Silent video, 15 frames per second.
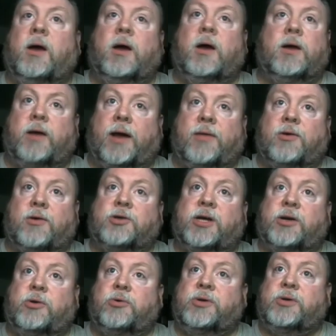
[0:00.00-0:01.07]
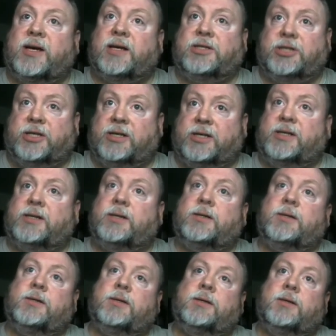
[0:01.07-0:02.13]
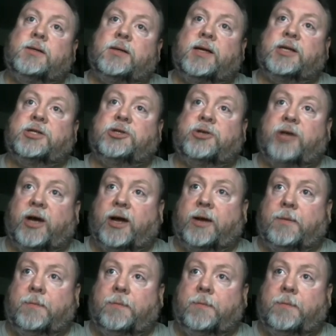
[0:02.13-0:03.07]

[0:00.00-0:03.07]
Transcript: neither shall you touch it, lest you die.'